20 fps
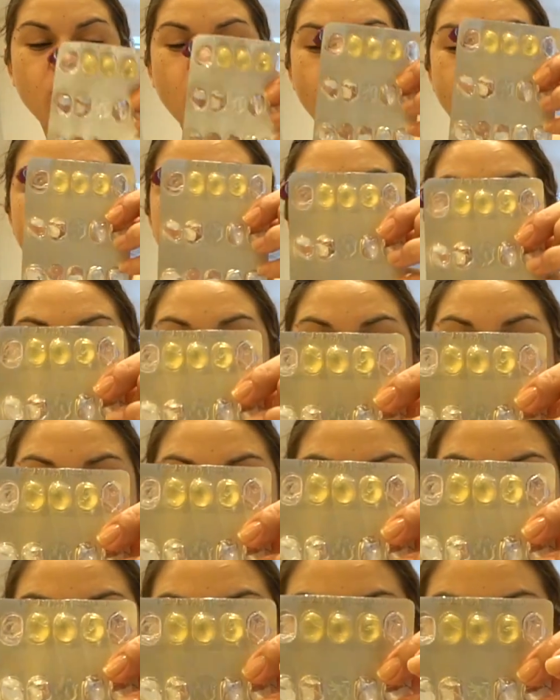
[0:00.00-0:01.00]
one
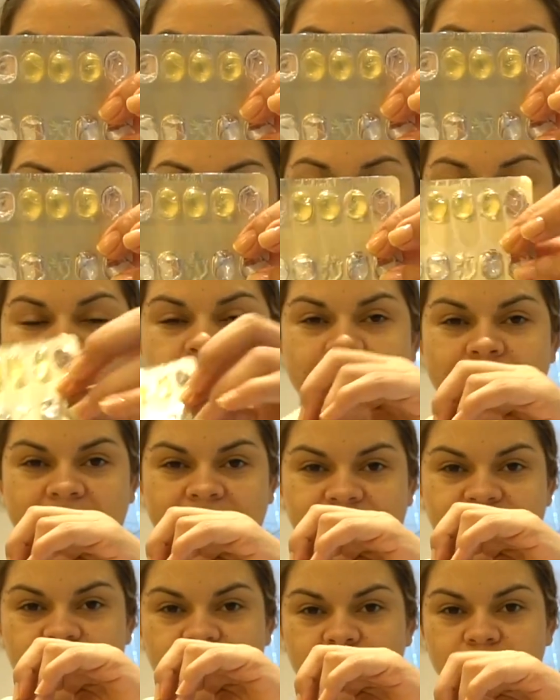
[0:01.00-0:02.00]
capsule is
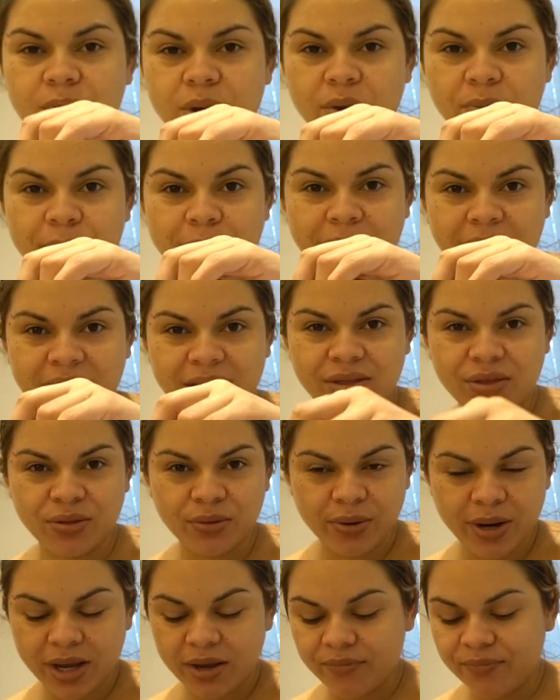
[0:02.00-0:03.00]
omega
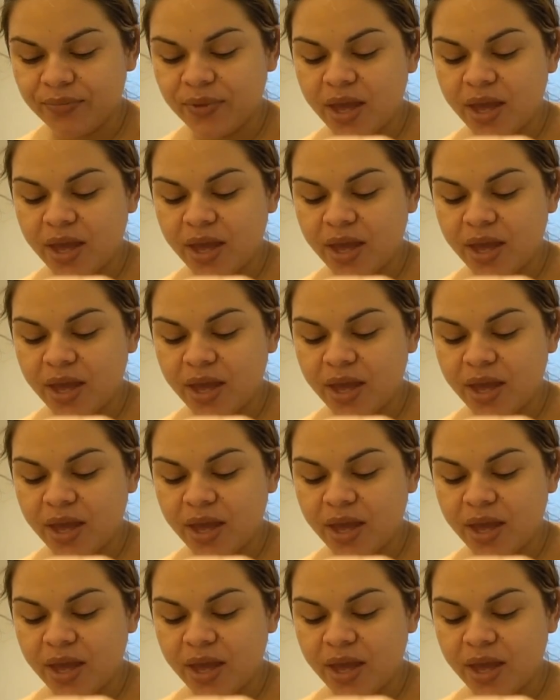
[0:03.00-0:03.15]
three.